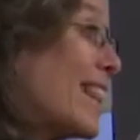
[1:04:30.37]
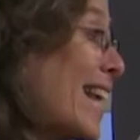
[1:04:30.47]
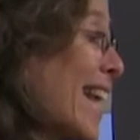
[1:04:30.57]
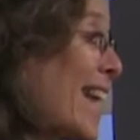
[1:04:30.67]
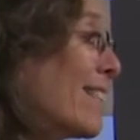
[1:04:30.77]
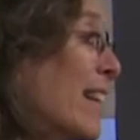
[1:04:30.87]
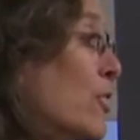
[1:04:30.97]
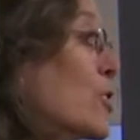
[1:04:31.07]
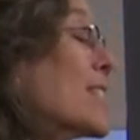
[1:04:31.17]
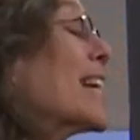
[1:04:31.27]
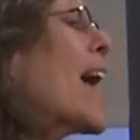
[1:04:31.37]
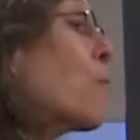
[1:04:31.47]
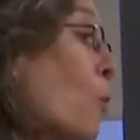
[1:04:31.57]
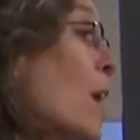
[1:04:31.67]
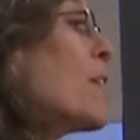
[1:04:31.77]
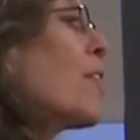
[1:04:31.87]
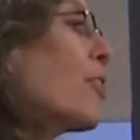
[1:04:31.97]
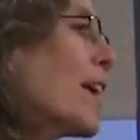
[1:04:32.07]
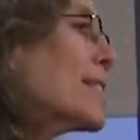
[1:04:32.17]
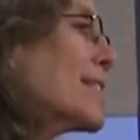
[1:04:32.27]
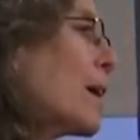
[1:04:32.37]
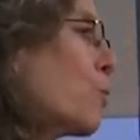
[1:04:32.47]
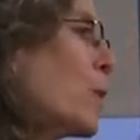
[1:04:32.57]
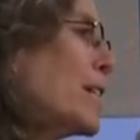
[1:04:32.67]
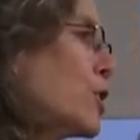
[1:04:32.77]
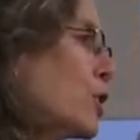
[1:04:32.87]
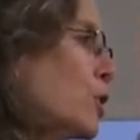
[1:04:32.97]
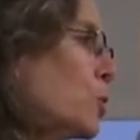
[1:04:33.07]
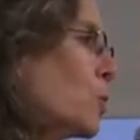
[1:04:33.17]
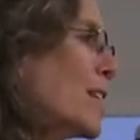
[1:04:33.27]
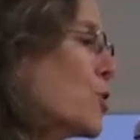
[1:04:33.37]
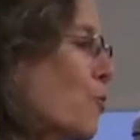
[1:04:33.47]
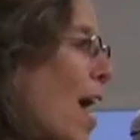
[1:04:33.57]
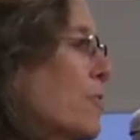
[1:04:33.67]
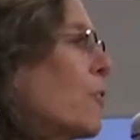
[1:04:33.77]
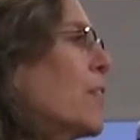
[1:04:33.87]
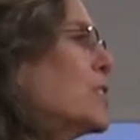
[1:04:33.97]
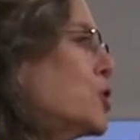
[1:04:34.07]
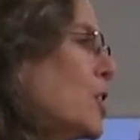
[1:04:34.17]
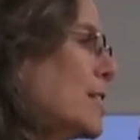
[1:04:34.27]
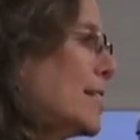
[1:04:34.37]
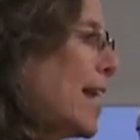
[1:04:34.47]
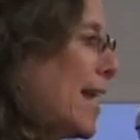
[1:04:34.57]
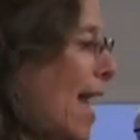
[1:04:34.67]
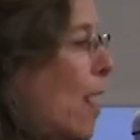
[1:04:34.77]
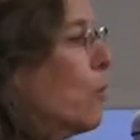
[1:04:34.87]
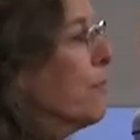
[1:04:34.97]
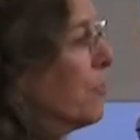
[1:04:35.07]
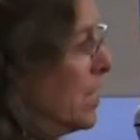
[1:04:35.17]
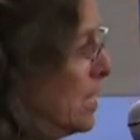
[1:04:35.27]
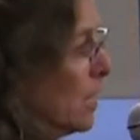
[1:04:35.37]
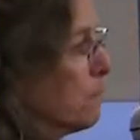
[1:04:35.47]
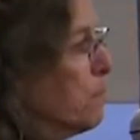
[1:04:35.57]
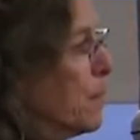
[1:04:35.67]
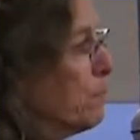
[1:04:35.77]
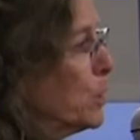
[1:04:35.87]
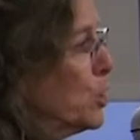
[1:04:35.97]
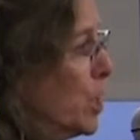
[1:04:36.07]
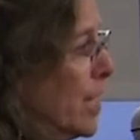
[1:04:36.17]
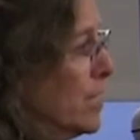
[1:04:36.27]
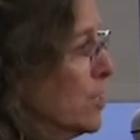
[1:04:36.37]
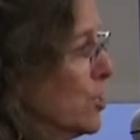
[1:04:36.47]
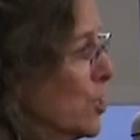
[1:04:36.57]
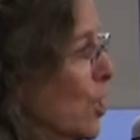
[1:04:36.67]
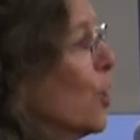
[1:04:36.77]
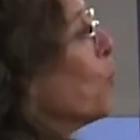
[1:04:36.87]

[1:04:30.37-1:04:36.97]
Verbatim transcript: they gain literacy. And one of the things that we do is rather than just say, How have the young people changed?